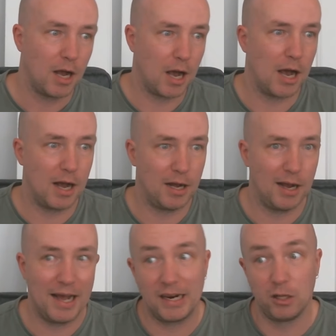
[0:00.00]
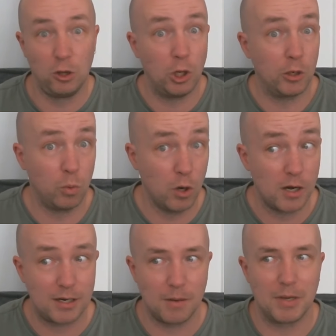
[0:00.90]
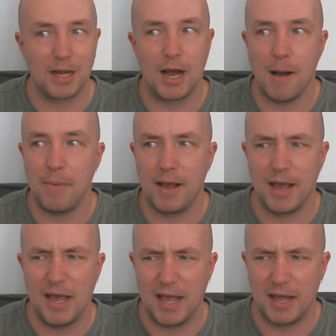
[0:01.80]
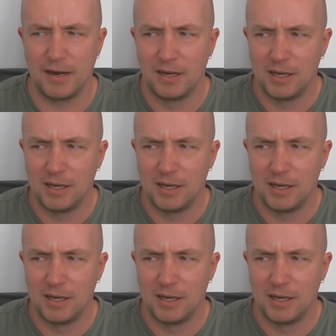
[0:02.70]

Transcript: Uh, I had a lot of work coming up and